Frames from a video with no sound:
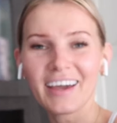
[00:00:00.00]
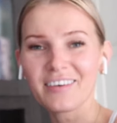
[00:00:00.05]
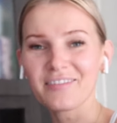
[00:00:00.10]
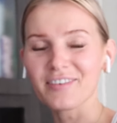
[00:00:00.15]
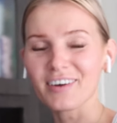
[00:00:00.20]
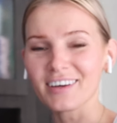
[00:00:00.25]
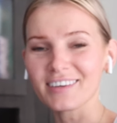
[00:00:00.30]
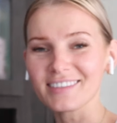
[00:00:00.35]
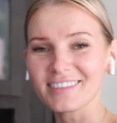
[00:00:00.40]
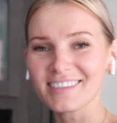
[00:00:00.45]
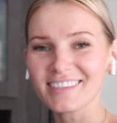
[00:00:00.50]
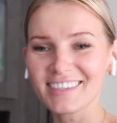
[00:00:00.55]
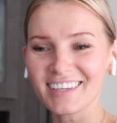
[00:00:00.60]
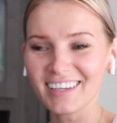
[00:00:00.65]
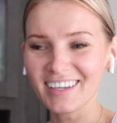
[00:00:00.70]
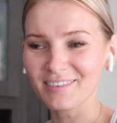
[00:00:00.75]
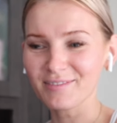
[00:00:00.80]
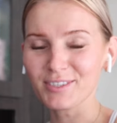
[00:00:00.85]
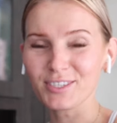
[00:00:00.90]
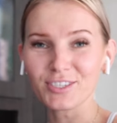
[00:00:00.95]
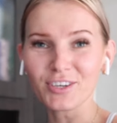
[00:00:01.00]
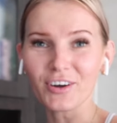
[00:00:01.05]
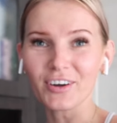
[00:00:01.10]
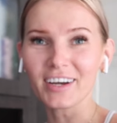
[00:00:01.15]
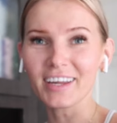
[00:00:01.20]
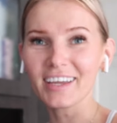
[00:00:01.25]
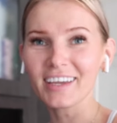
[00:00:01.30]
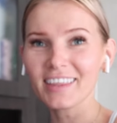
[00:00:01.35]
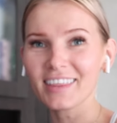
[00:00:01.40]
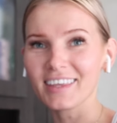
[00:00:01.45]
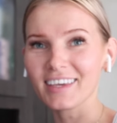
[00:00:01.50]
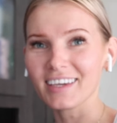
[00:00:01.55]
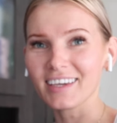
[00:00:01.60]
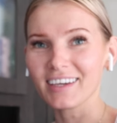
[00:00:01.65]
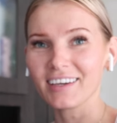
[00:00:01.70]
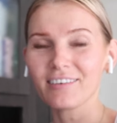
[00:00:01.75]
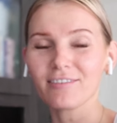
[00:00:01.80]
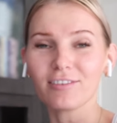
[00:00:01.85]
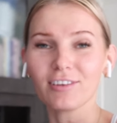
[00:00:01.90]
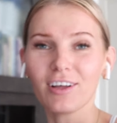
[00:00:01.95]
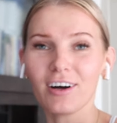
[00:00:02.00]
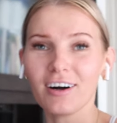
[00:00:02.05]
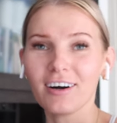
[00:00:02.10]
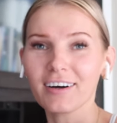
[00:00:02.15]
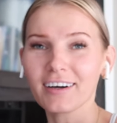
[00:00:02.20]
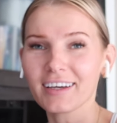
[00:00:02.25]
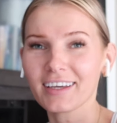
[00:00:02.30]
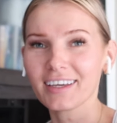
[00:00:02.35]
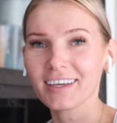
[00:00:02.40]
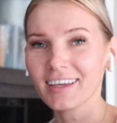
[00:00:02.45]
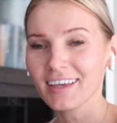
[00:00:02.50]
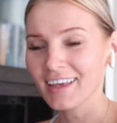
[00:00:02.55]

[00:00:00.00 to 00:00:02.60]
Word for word: Hey friends, starting the vlog